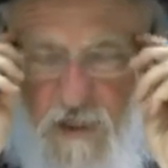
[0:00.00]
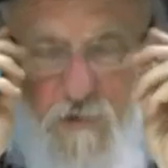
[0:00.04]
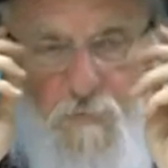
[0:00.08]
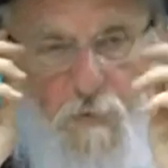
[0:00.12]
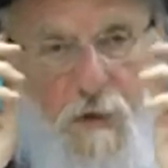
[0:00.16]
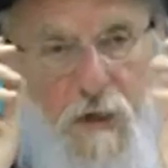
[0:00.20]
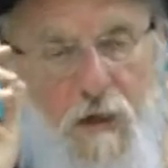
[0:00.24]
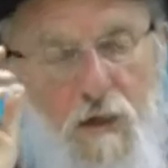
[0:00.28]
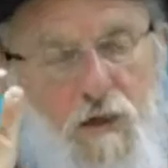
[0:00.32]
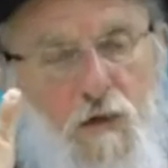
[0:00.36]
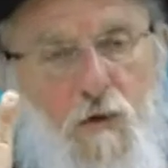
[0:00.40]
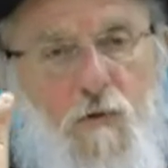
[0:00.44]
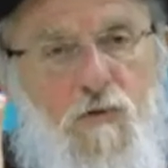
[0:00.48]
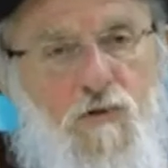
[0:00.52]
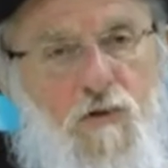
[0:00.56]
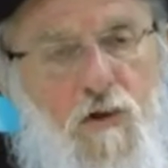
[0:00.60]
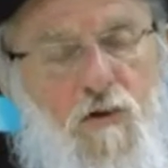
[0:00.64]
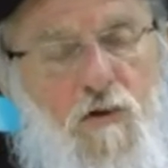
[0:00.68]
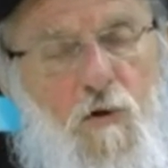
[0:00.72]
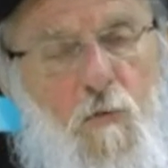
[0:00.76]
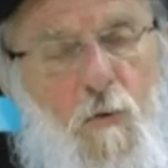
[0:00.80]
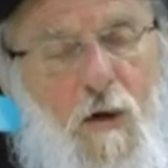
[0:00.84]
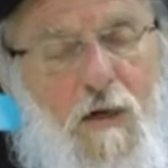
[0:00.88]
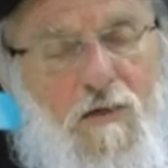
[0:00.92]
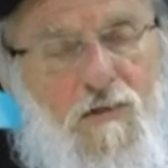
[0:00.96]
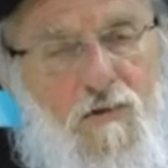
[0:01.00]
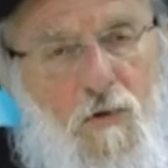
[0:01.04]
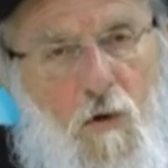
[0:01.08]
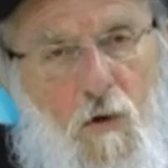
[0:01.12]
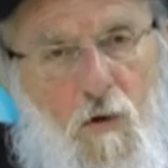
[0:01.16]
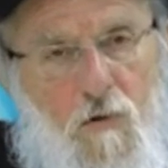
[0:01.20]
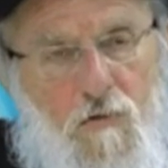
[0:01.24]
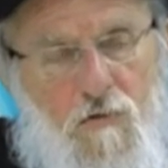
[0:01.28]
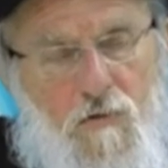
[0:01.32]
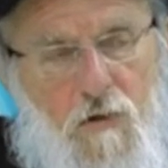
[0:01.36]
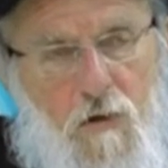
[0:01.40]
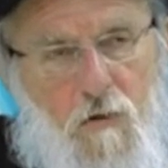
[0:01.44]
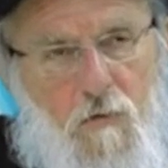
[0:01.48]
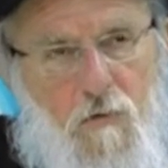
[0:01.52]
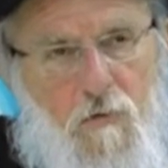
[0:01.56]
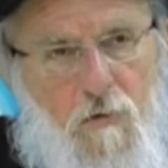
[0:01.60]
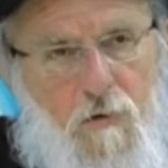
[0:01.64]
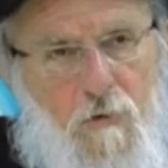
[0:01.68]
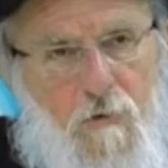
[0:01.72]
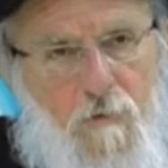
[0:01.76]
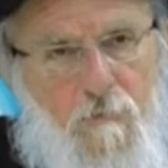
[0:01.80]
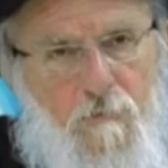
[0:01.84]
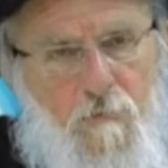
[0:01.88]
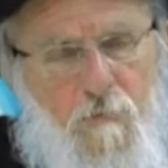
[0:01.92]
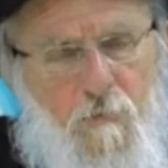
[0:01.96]
is being used in the West also.
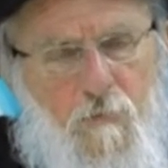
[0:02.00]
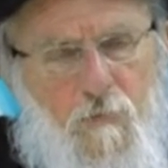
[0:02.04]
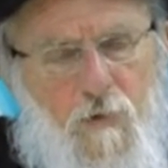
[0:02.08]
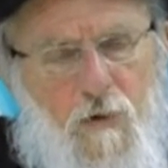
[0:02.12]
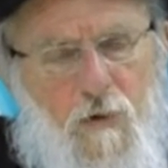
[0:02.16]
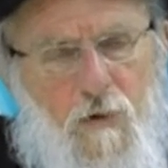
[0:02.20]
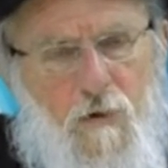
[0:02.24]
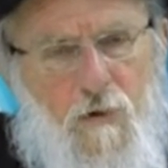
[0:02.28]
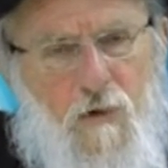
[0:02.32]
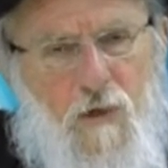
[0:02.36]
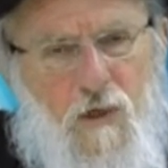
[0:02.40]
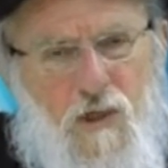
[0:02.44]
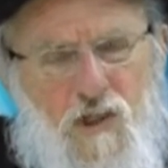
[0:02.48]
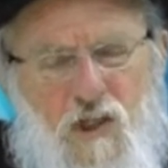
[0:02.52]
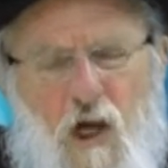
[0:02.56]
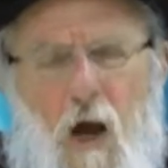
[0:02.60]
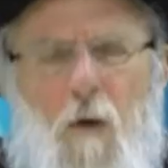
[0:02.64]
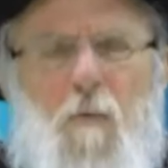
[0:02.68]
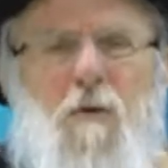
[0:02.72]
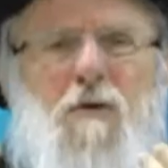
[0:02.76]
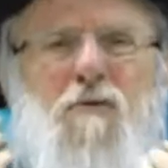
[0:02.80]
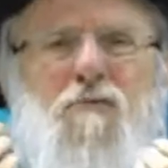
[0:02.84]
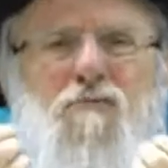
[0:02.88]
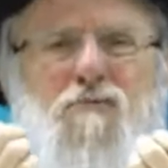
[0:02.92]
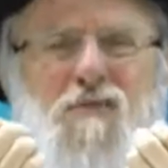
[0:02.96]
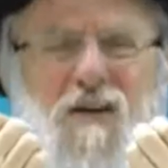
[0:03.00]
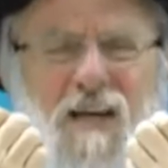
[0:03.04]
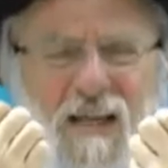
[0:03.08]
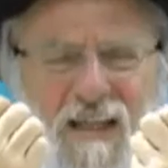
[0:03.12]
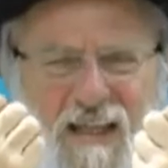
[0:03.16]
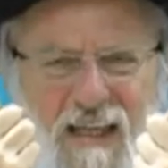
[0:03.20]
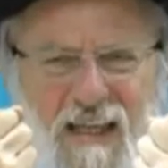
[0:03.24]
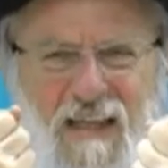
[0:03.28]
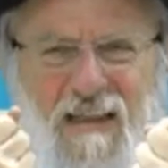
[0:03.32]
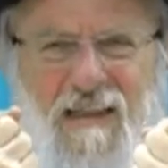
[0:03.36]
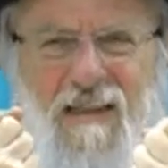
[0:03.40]
So are we really